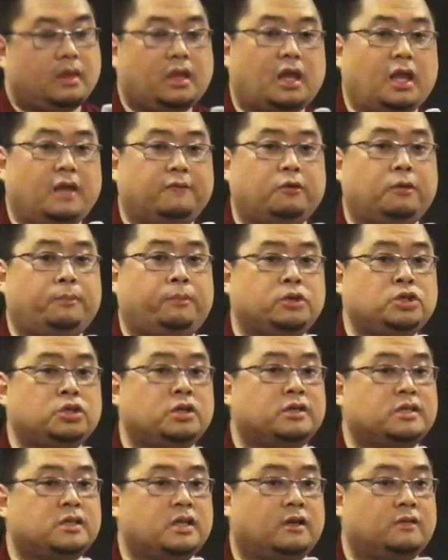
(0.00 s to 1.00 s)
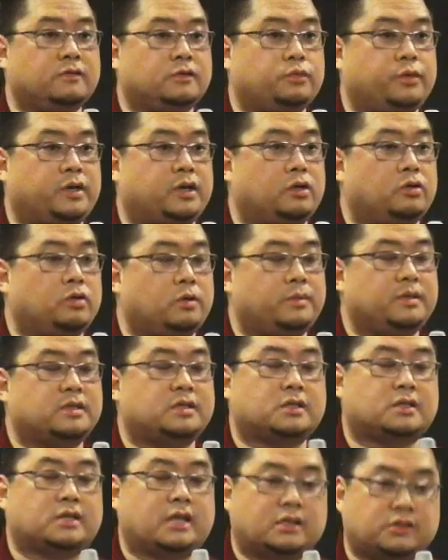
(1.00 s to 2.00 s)
If we push ourselves, we can only be
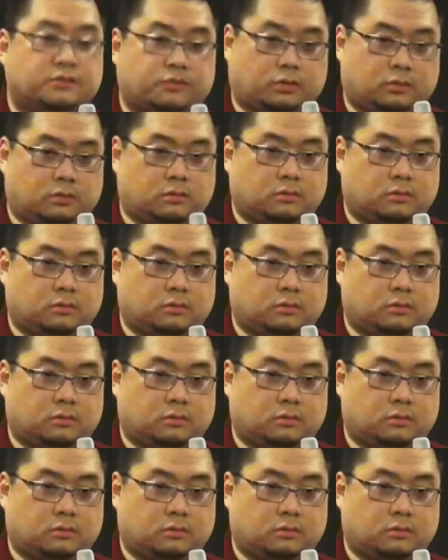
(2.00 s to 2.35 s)
successful.